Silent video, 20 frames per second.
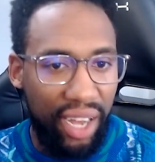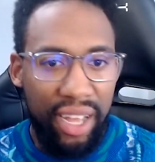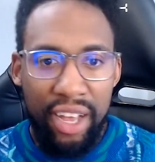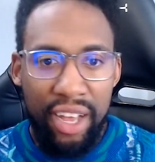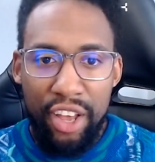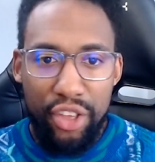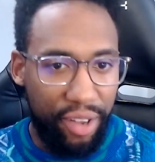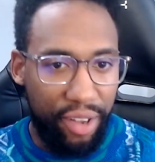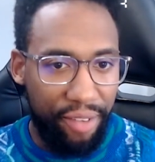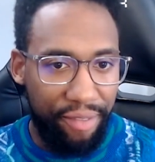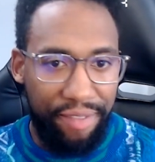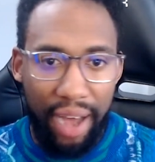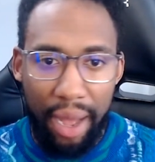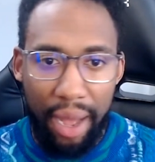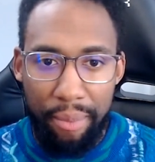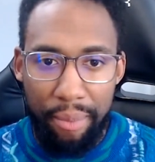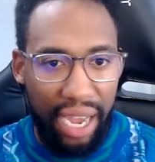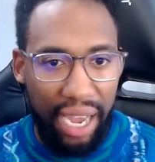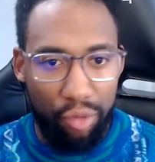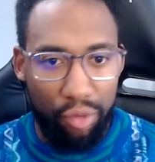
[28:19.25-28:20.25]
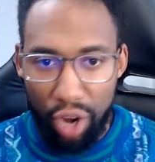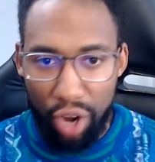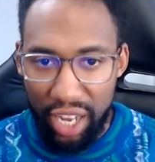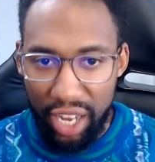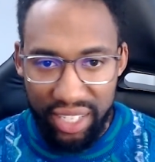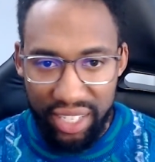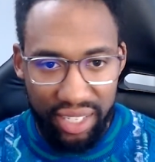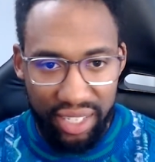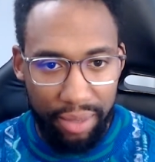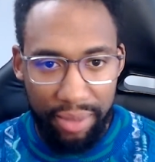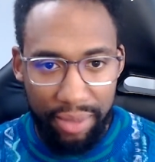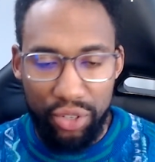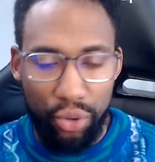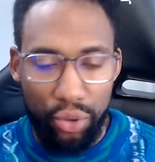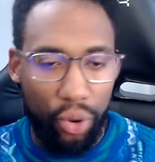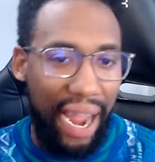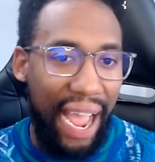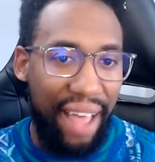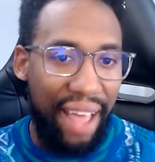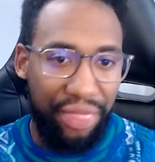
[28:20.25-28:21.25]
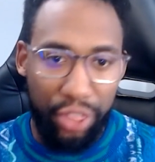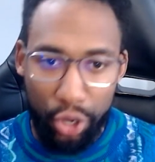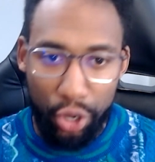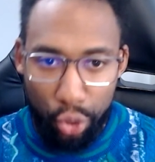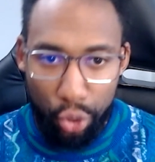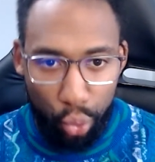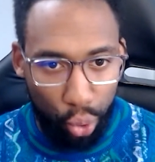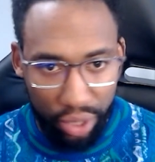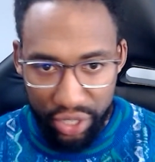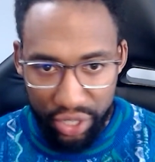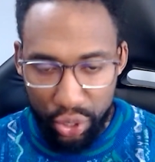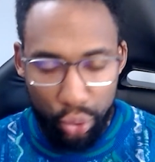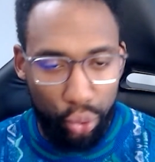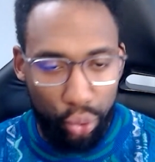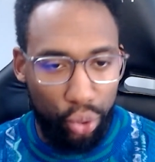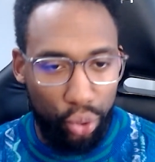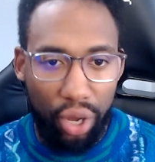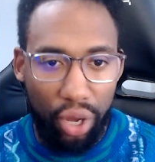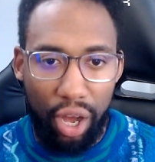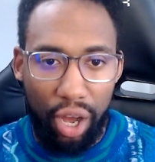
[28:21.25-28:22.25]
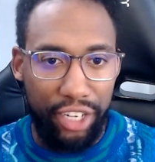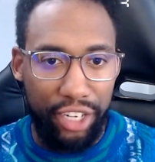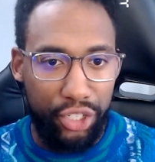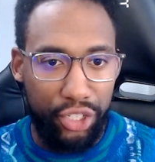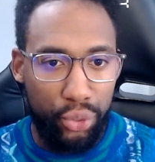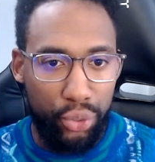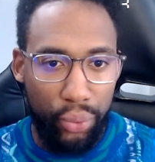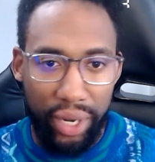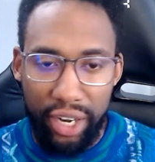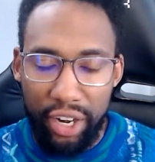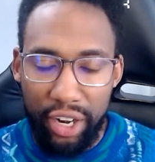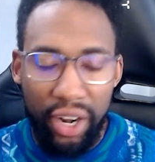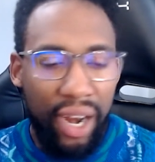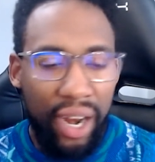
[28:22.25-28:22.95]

You can find me at Ross Simmonds or at the coolest cool on Twitter.